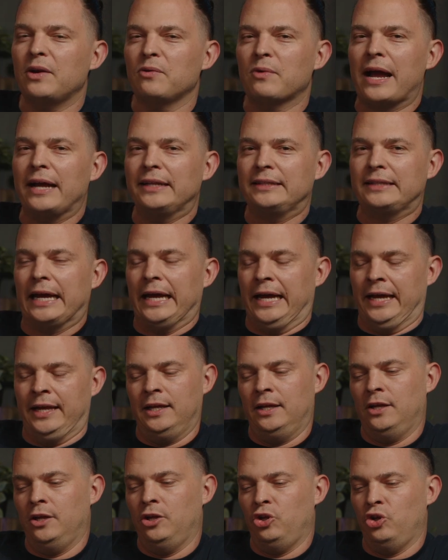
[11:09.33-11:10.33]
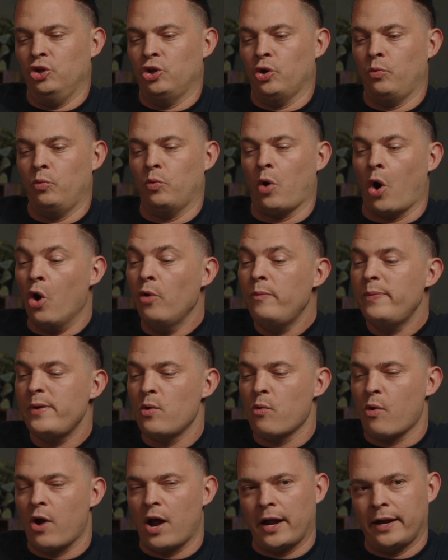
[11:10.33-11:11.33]
right, that, you know,
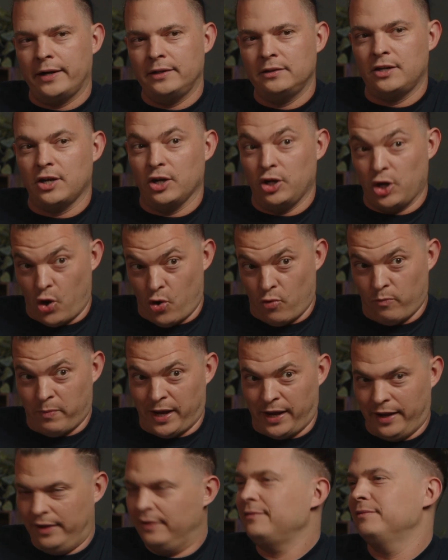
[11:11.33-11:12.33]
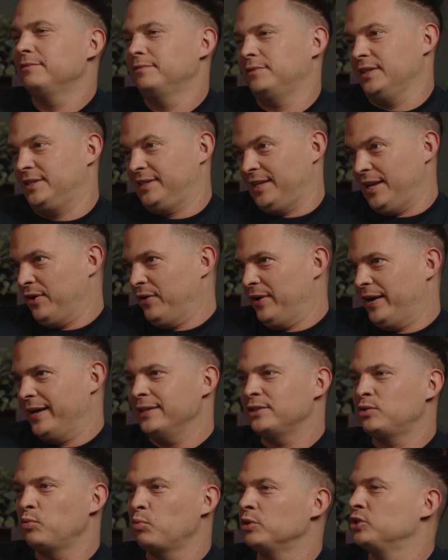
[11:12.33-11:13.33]
Obi-Wan Kenobi, the
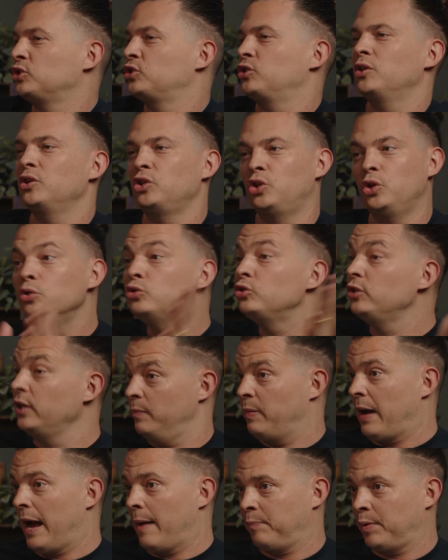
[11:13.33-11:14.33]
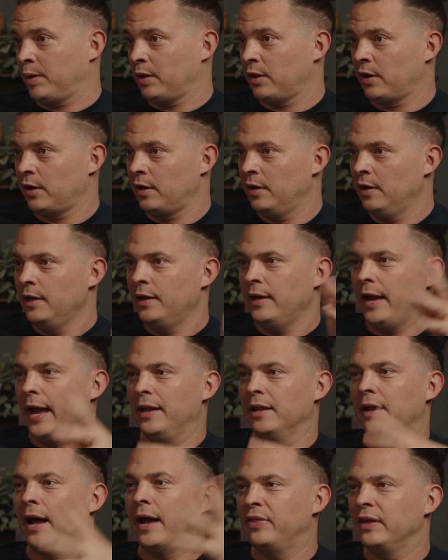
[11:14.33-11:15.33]
series, was hugely popular.
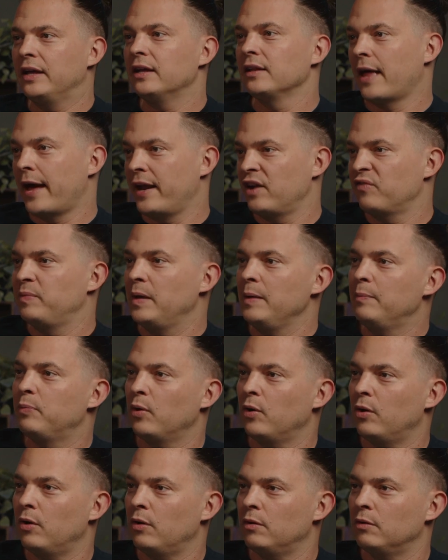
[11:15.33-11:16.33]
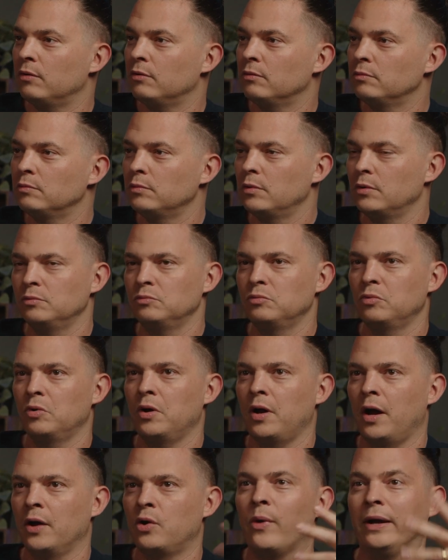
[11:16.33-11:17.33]
And I think a lot of people
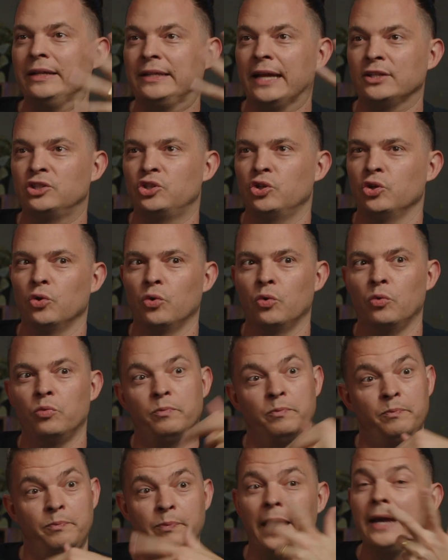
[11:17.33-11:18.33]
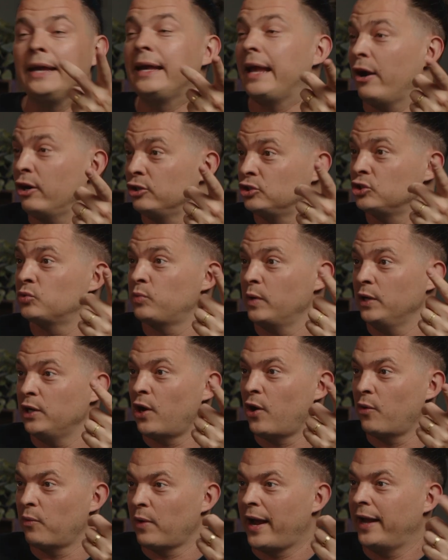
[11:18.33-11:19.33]
equate that to big characters we
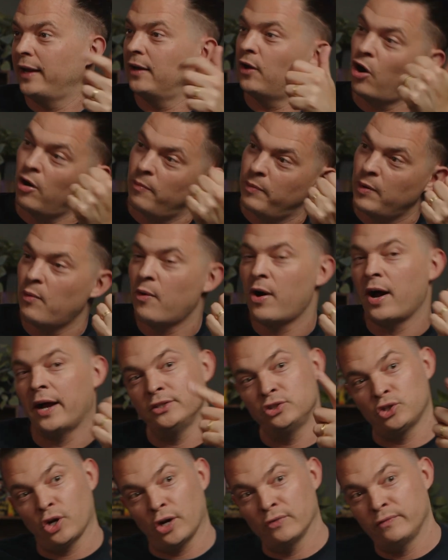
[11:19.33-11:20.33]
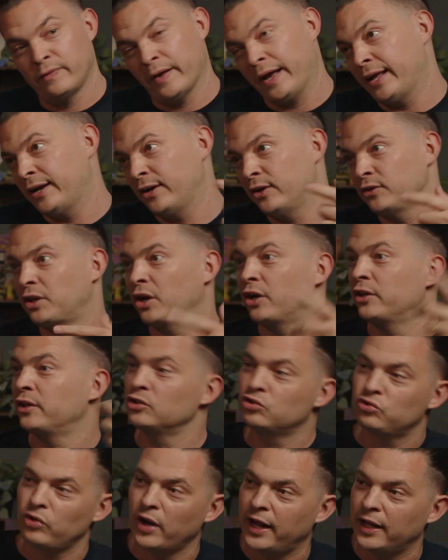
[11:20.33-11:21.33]
know, right? Obi-Wan, Darth Vader, they're in the
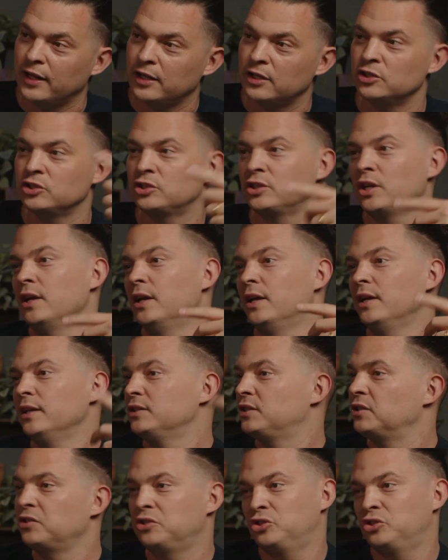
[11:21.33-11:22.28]
trailers. So the